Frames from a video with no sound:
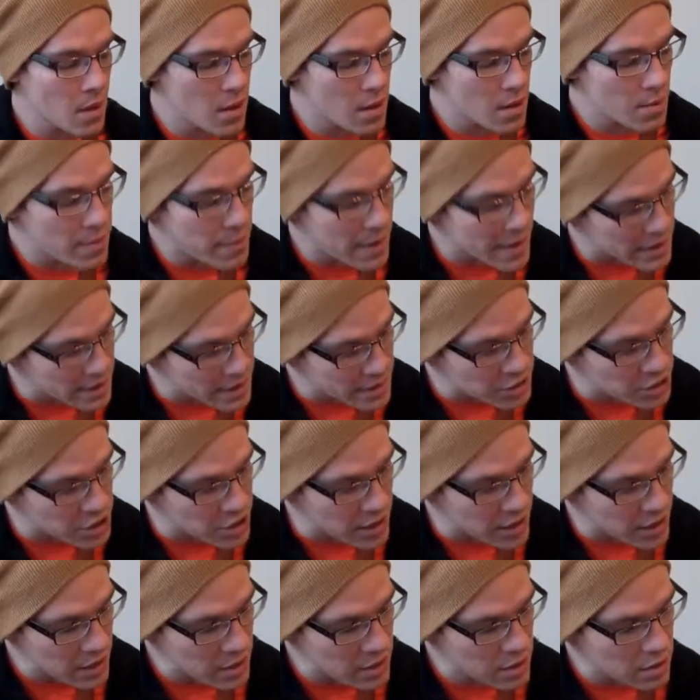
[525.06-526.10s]
Make the
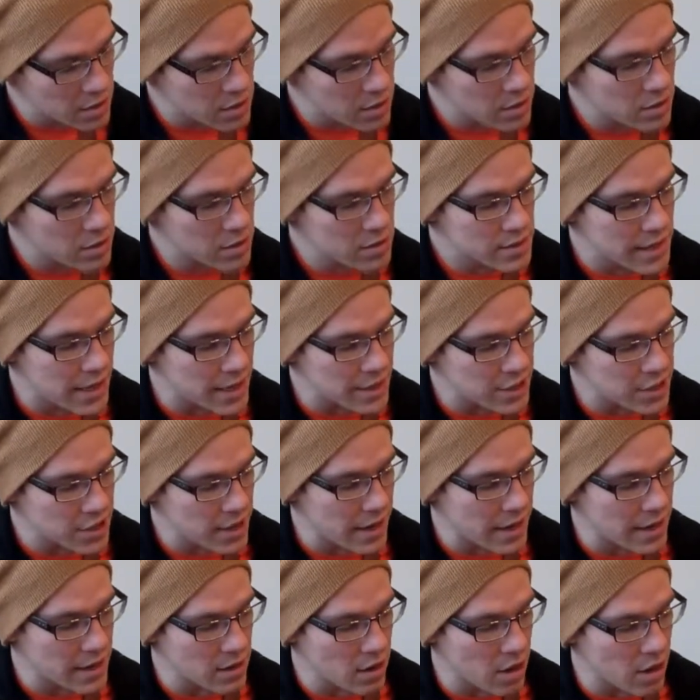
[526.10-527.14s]
G, take your
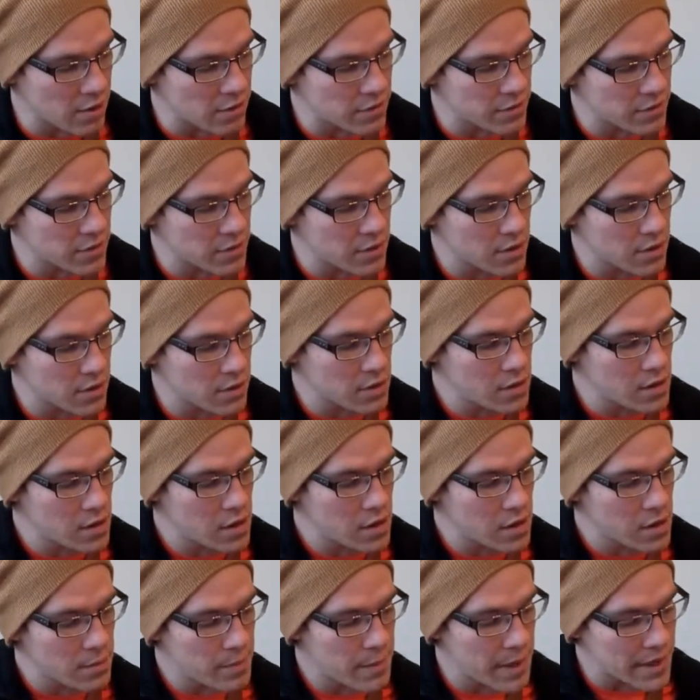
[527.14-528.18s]
hand off.
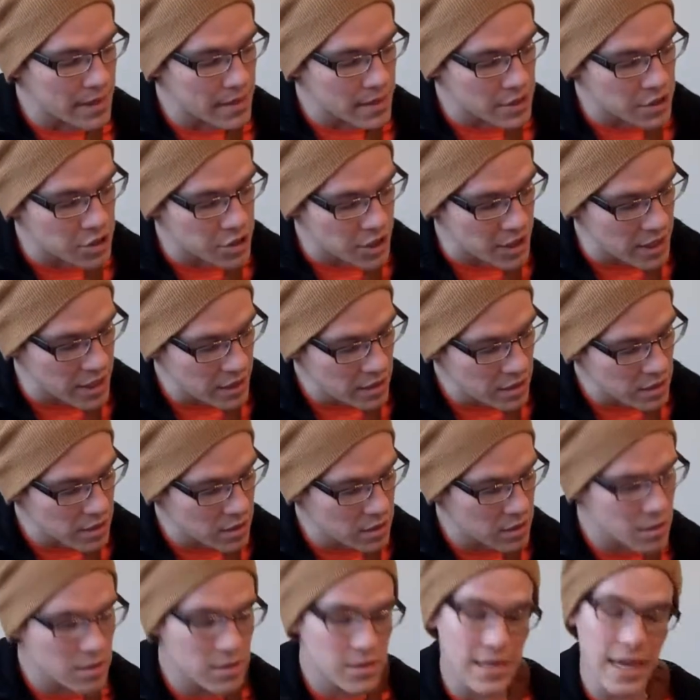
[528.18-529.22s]
Make the G,
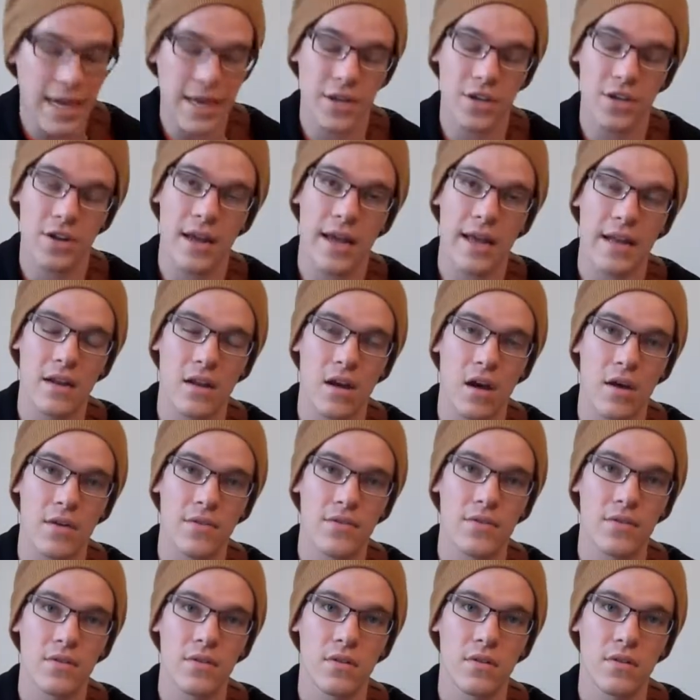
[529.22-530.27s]
take your hand
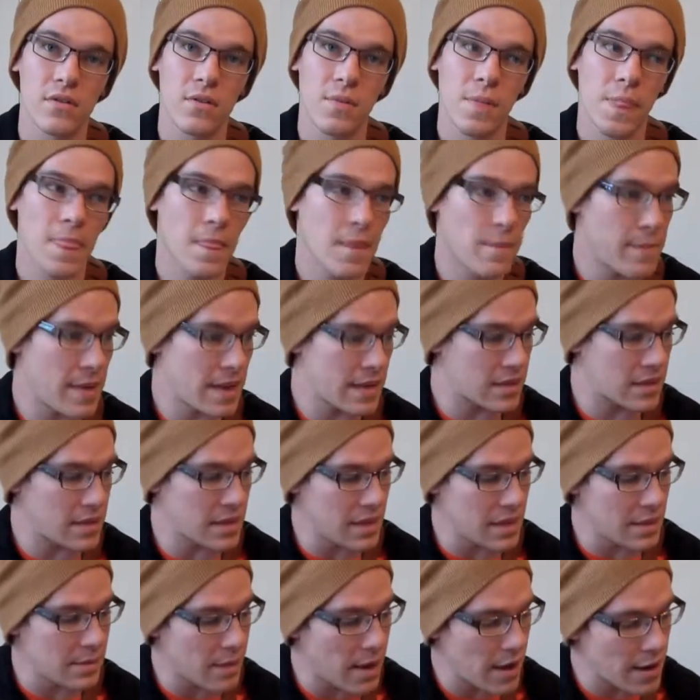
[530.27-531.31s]
off. Make the E
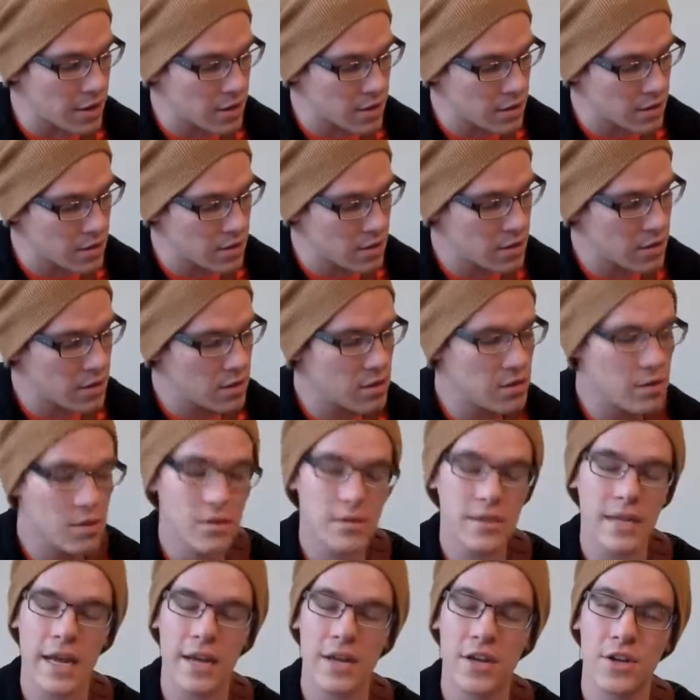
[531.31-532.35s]
minor,
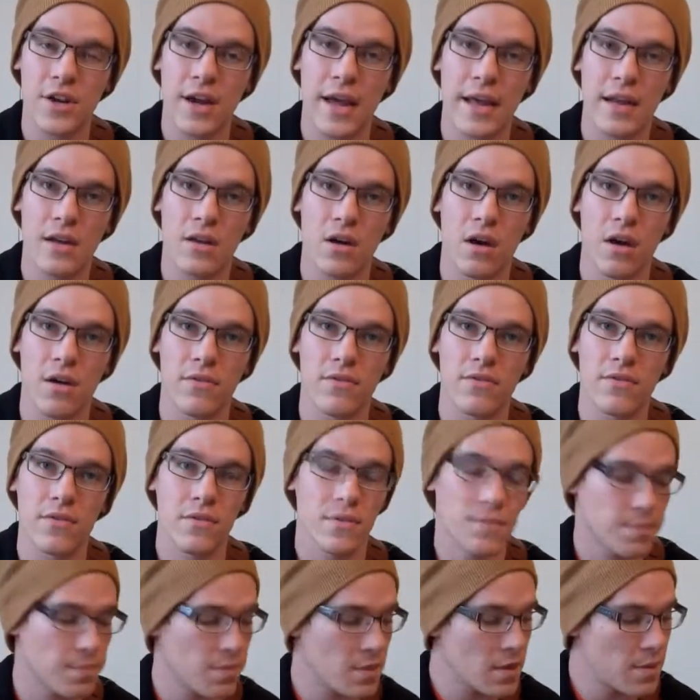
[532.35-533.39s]
take your hand off.
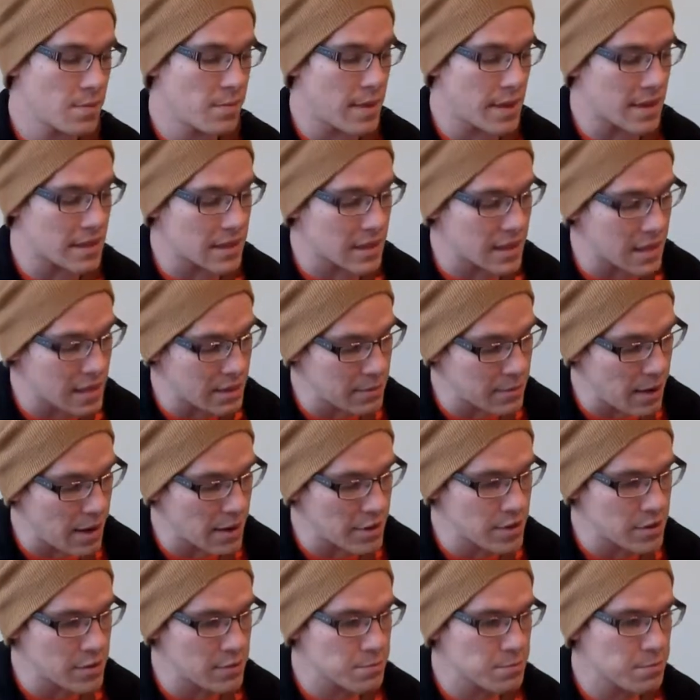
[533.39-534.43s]
Make the E
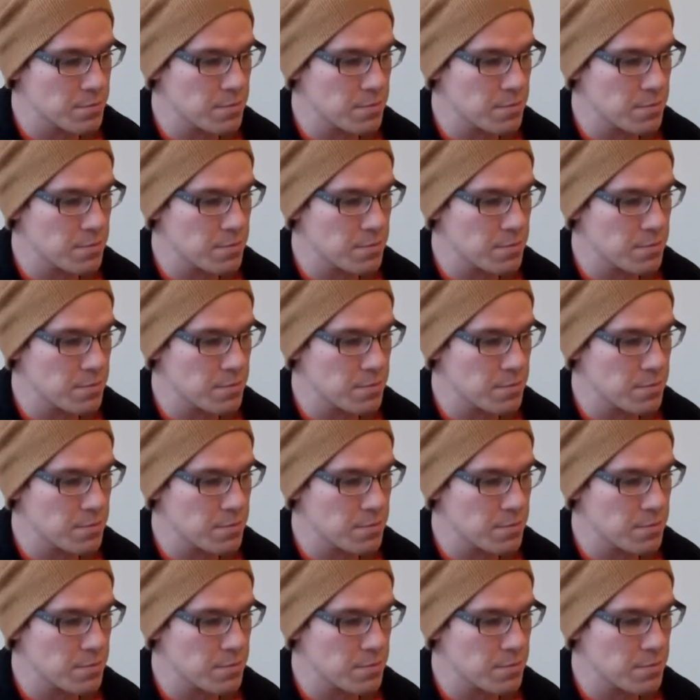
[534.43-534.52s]
minor,